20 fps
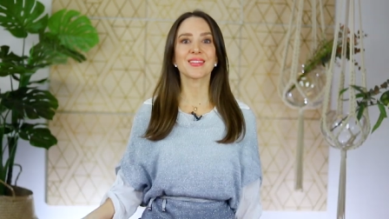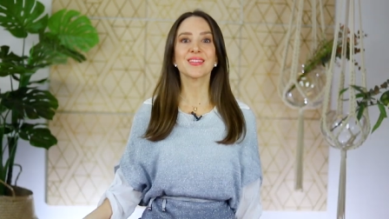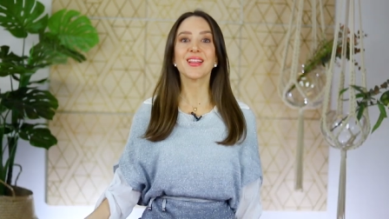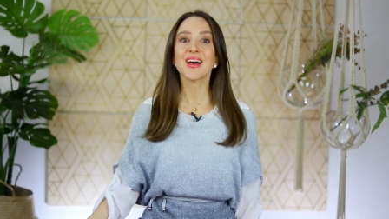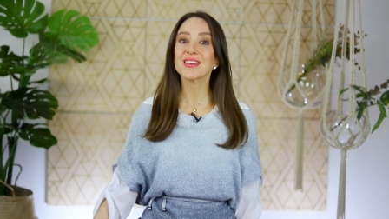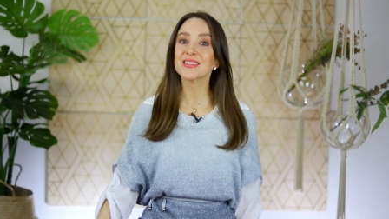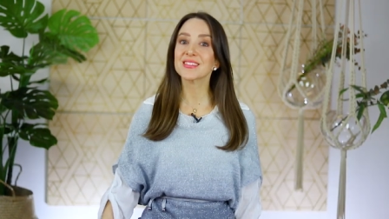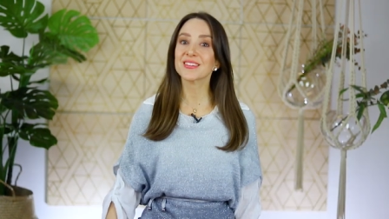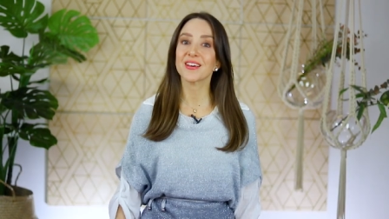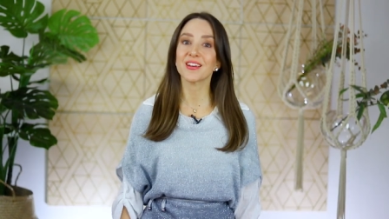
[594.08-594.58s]
The
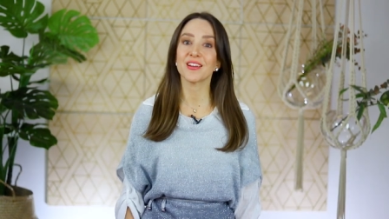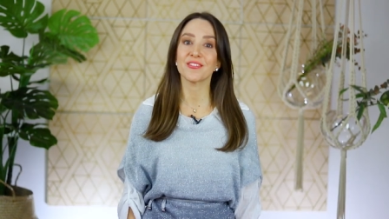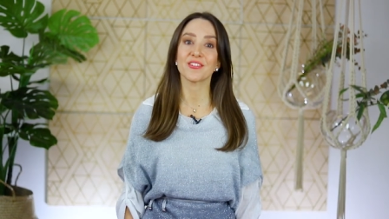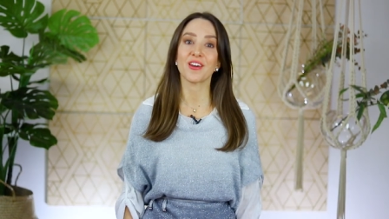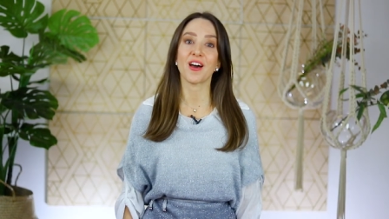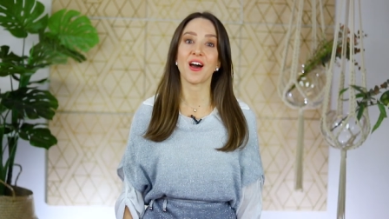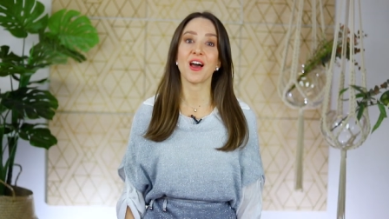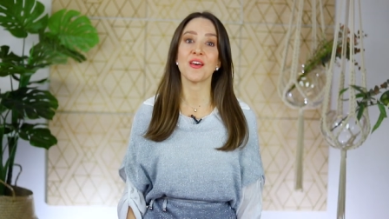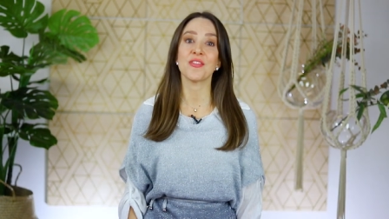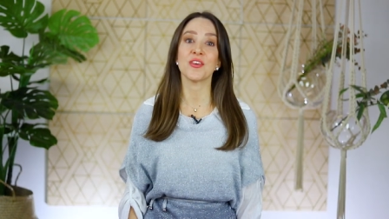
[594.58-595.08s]
last kind of
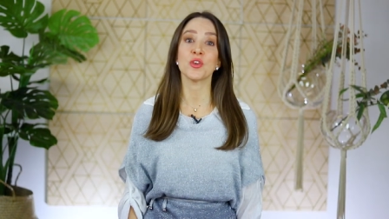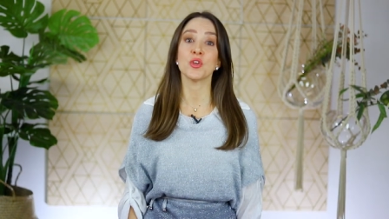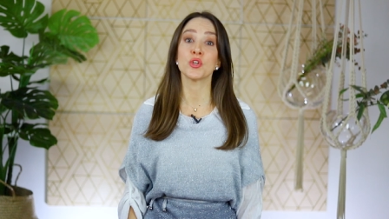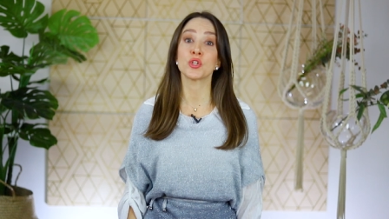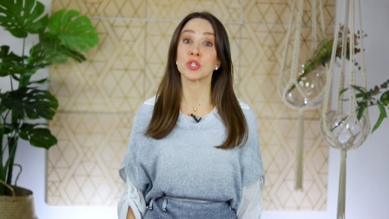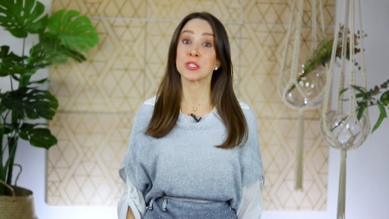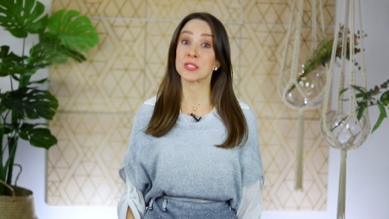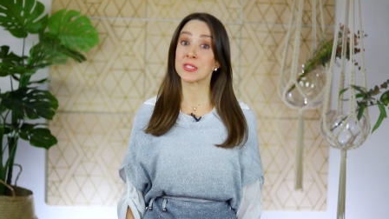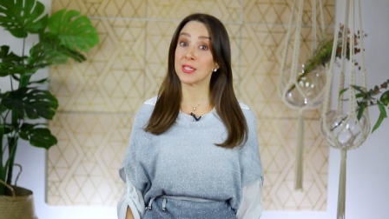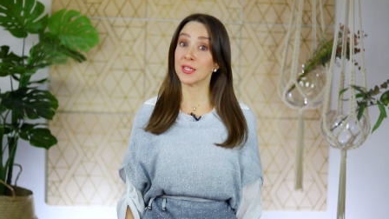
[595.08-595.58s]
guy that you
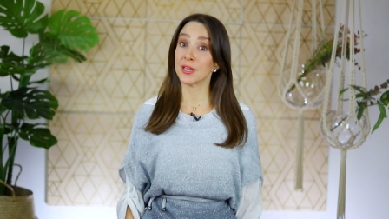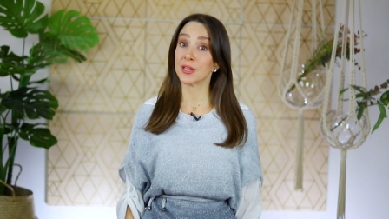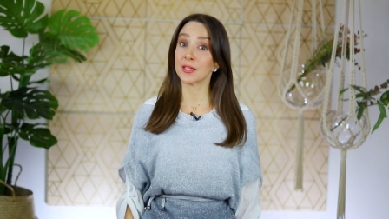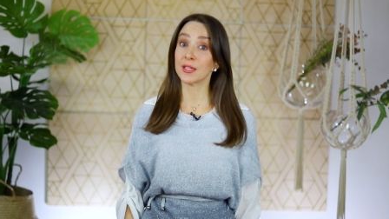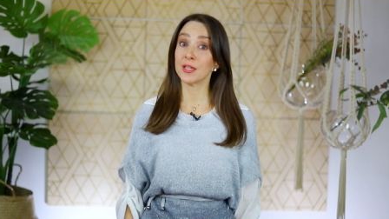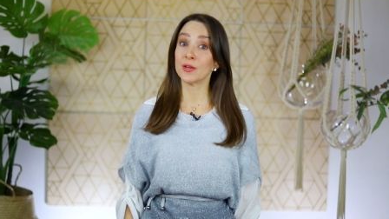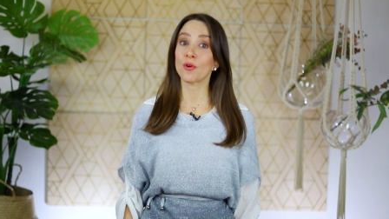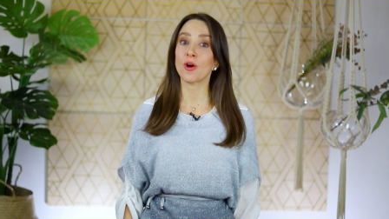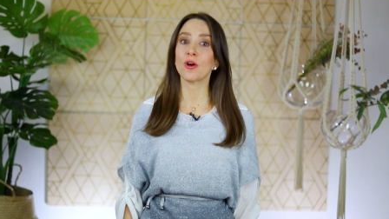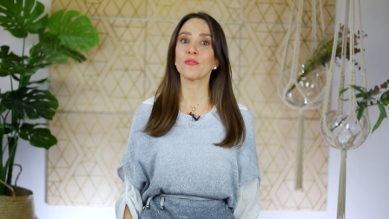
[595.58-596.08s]
should steer
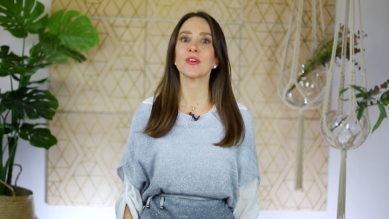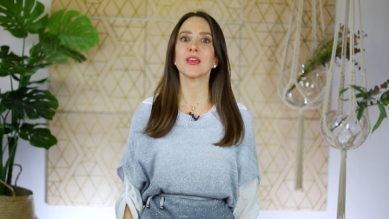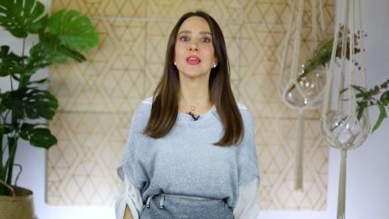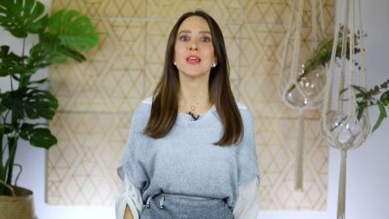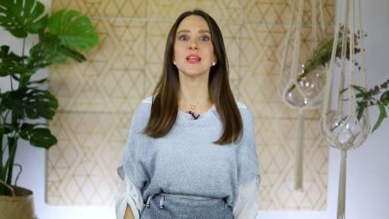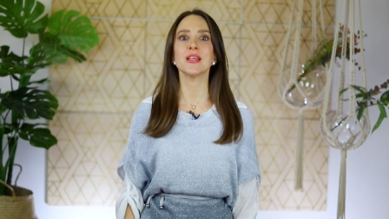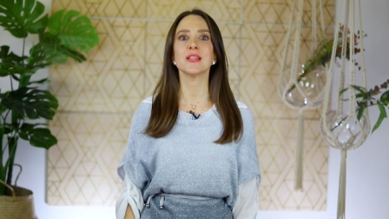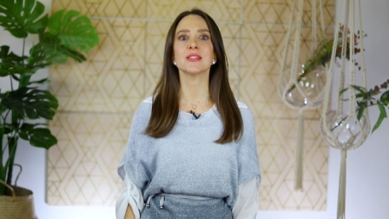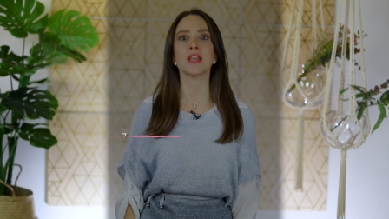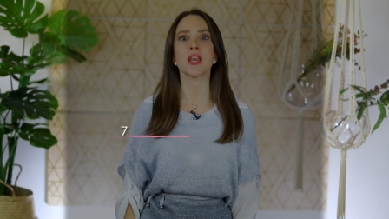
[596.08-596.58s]
clear of
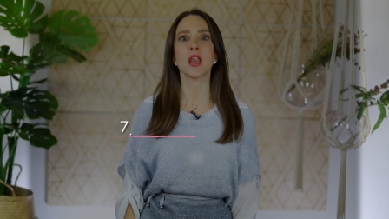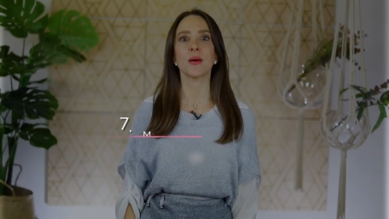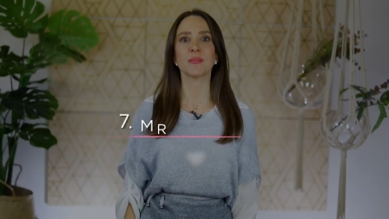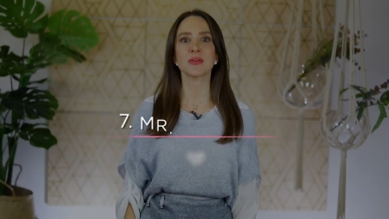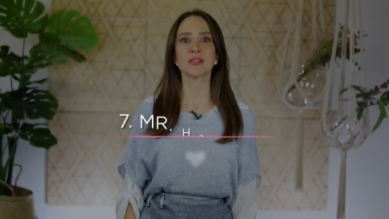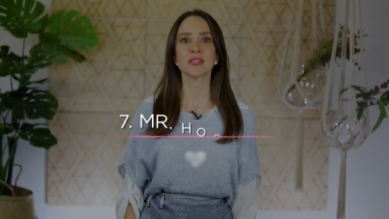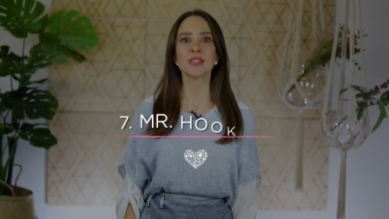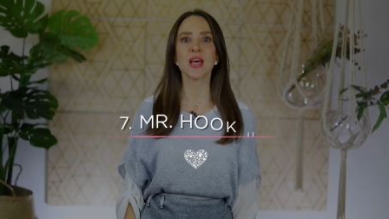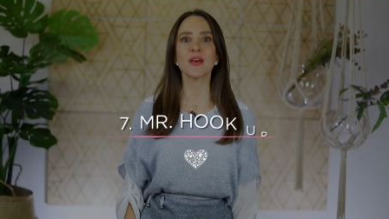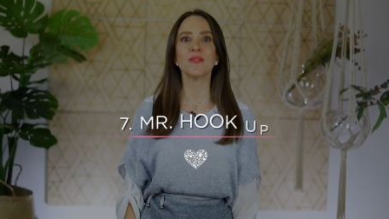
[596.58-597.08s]
is
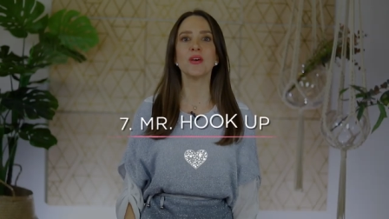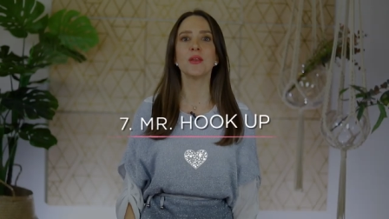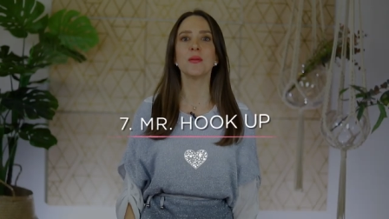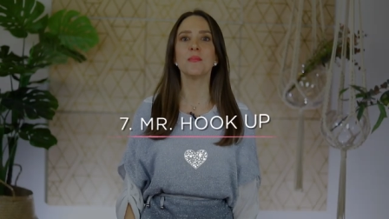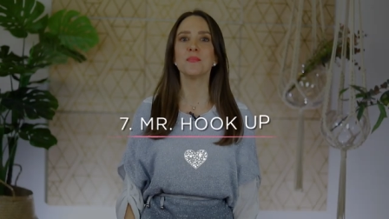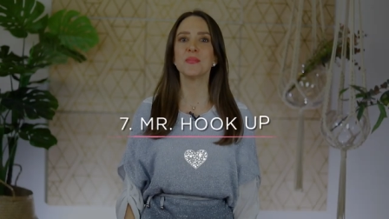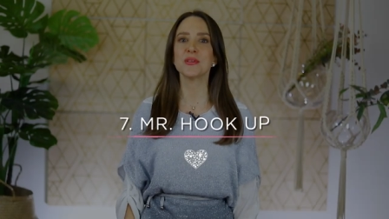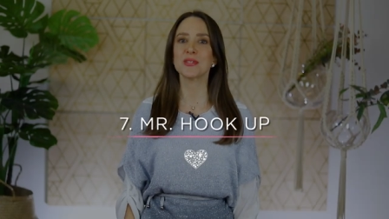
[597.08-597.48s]
number seven,